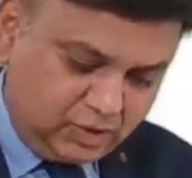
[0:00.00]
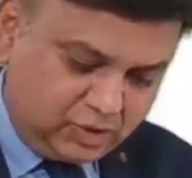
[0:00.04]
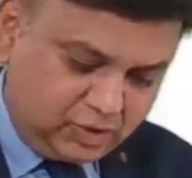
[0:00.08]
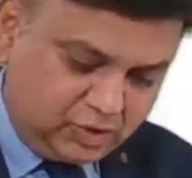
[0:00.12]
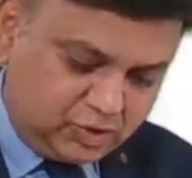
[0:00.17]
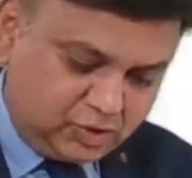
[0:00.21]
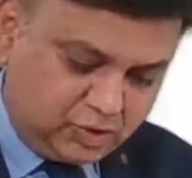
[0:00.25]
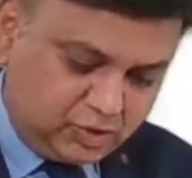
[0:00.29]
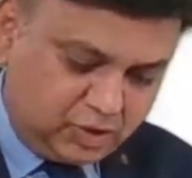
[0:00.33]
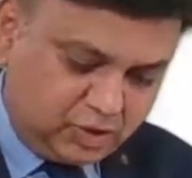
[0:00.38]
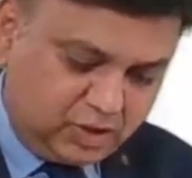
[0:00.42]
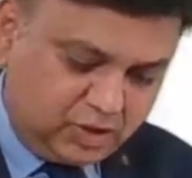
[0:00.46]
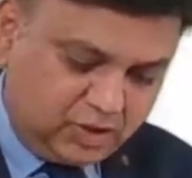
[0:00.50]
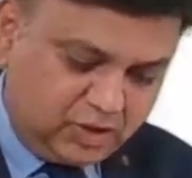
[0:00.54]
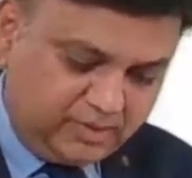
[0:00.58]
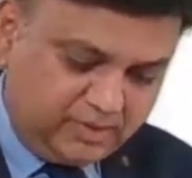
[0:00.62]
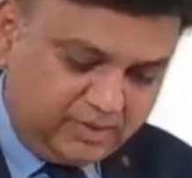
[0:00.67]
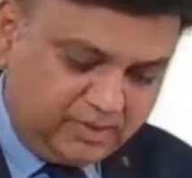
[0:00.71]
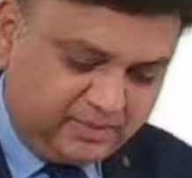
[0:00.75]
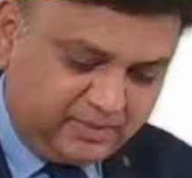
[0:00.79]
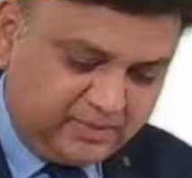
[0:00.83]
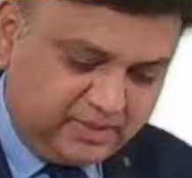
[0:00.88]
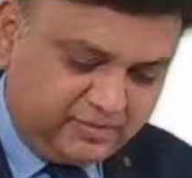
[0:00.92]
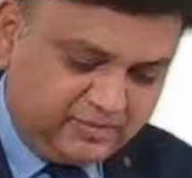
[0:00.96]
So column
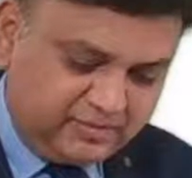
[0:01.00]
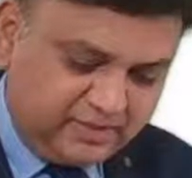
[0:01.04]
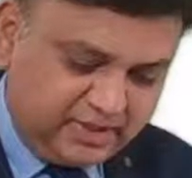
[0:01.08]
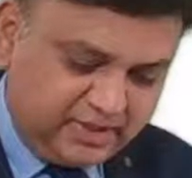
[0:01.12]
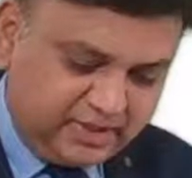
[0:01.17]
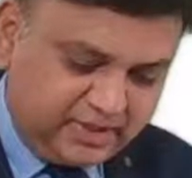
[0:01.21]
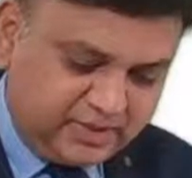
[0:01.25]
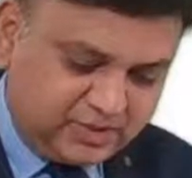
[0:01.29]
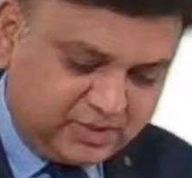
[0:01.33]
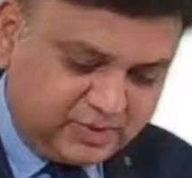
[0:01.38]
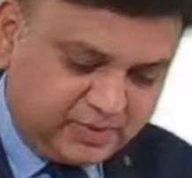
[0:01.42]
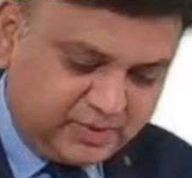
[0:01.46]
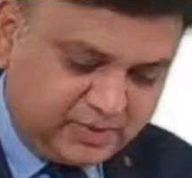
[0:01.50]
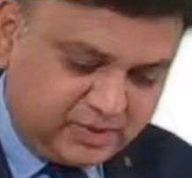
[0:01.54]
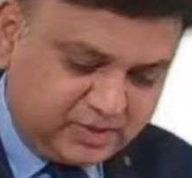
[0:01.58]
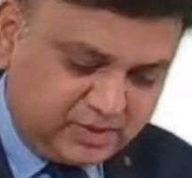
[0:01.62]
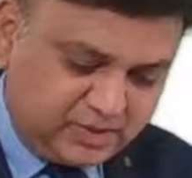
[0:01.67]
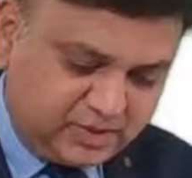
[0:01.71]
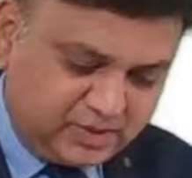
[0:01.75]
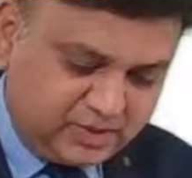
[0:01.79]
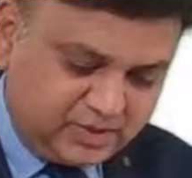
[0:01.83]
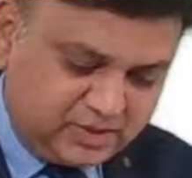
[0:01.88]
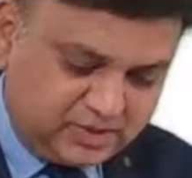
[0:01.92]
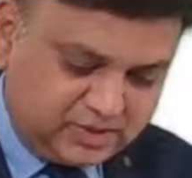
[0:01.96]
number 1 is
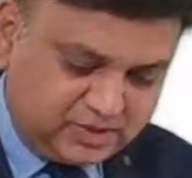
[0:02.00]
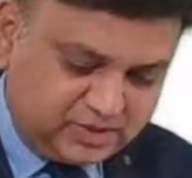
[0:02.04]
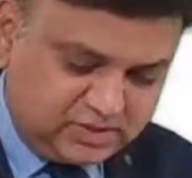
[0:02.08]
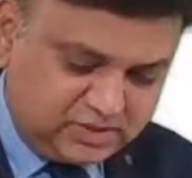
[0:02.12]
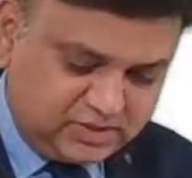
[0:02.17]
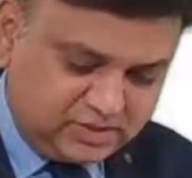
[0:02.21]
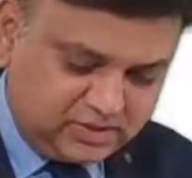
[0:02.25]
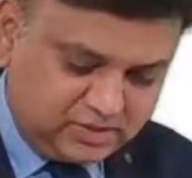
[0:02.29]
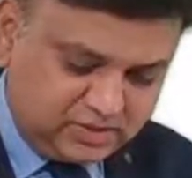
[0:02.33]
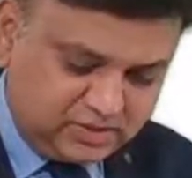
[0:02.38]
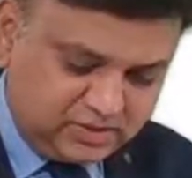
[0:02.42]
particulars